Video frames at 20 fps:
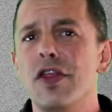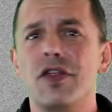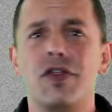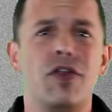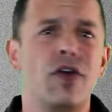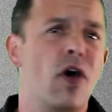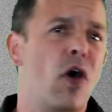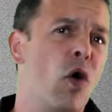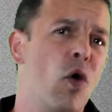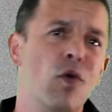
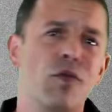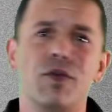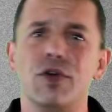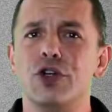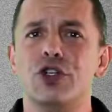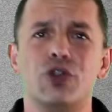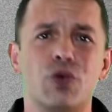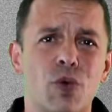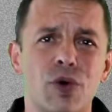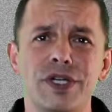the over
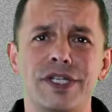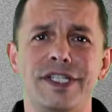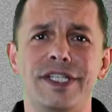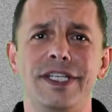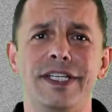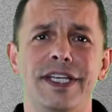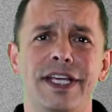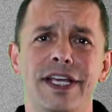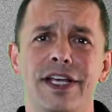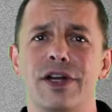20
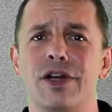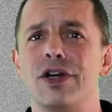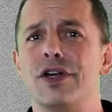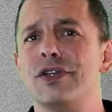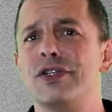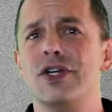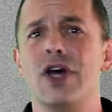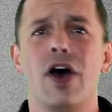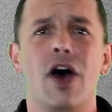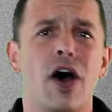
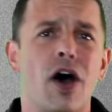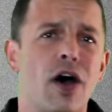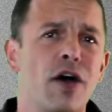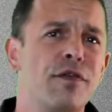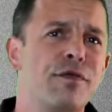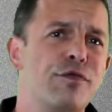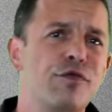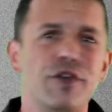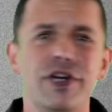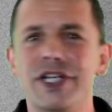years
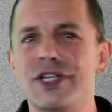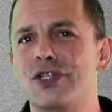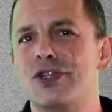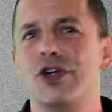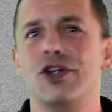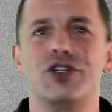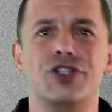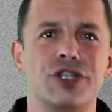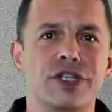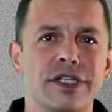of
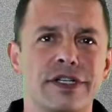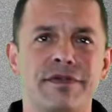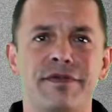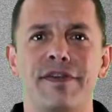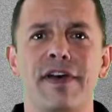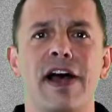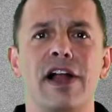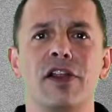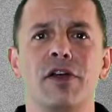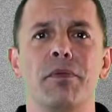research and
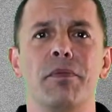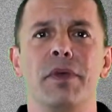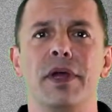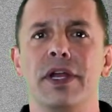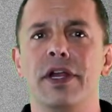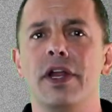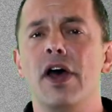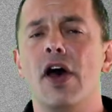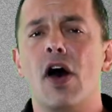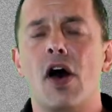
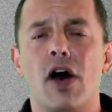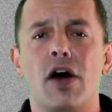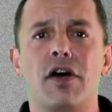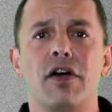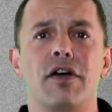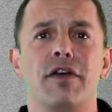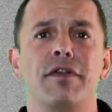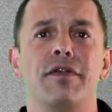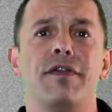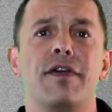development
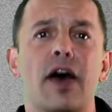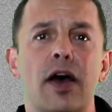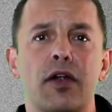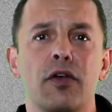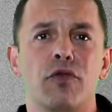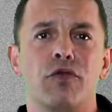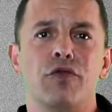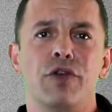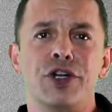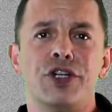of
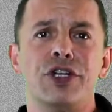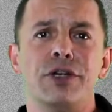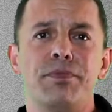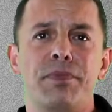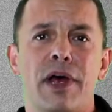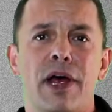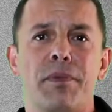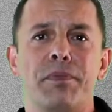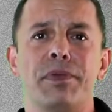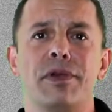Richard
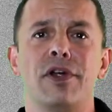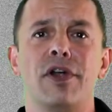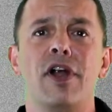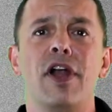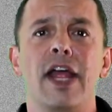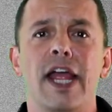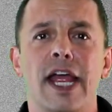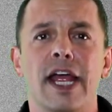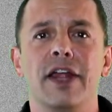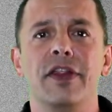
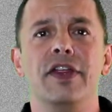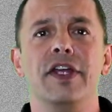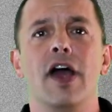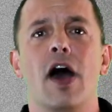Pepler and the